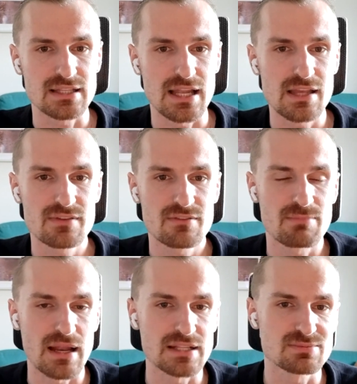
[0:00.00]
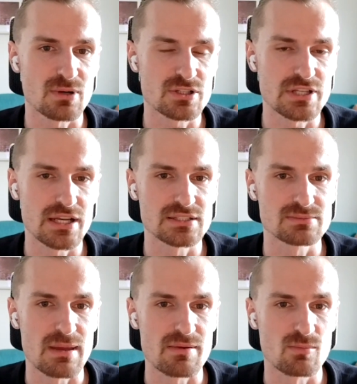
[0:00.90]
that even if Binance Smart Chain is
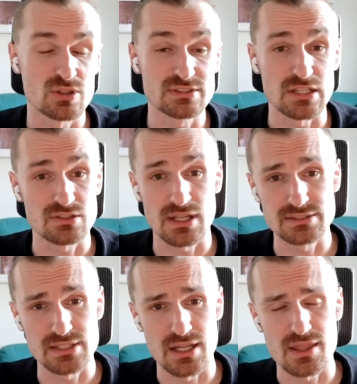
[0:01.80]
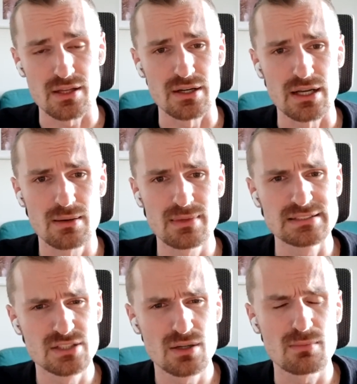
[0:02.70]
maybe more centralized than Ethereum, it's
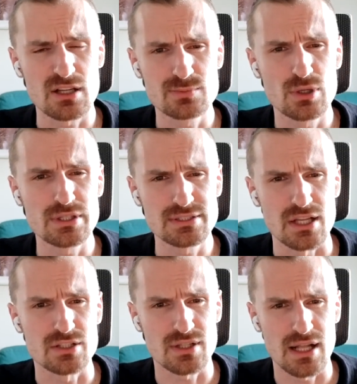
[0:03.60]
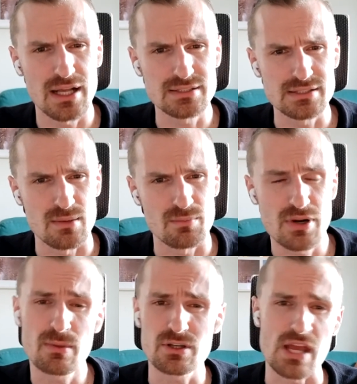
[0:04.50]
still much more decentralized than
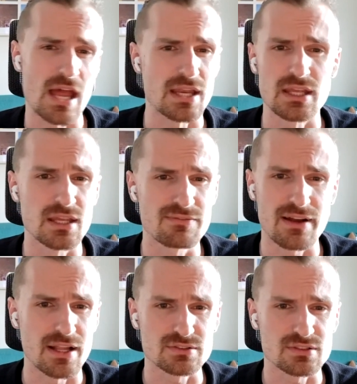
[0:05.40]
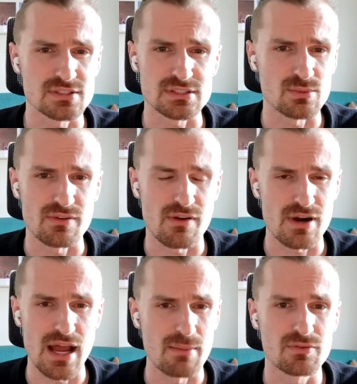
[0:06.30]
pretty much any financial system we've ever
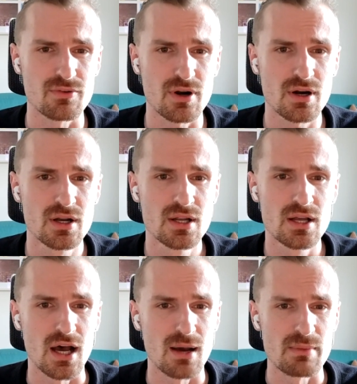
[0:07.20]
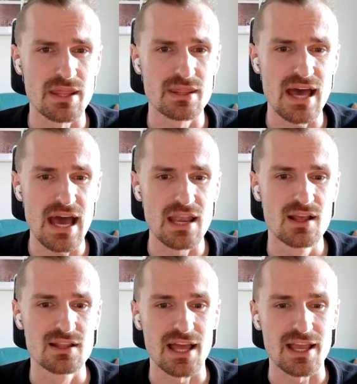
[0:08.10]
had before. Um, in that,
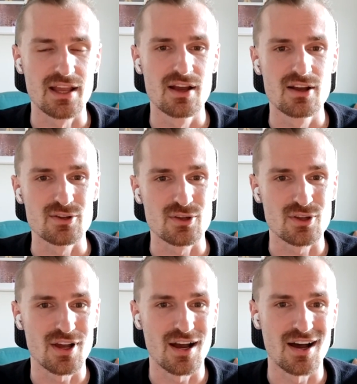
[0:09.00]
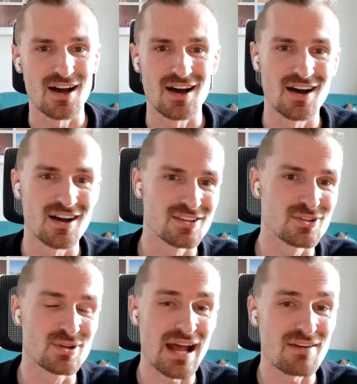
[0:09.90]
like, uh,
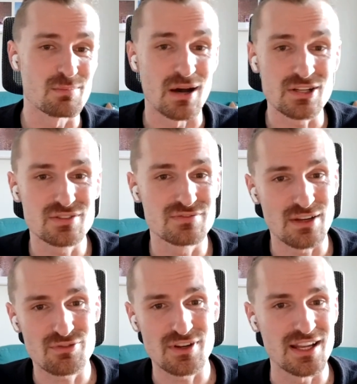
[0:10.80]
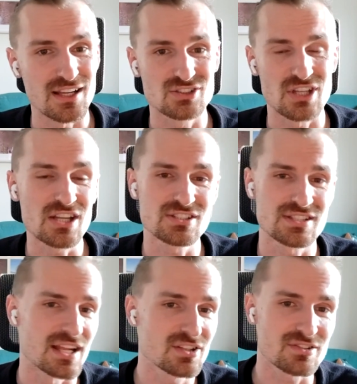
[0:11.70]
you can have a bunch of different exchanges
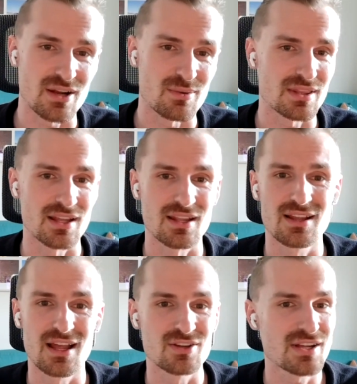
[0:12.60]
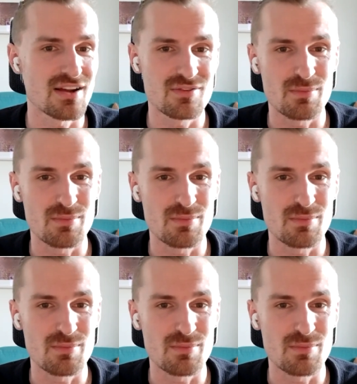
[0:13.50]
that integrate with it, and you can have a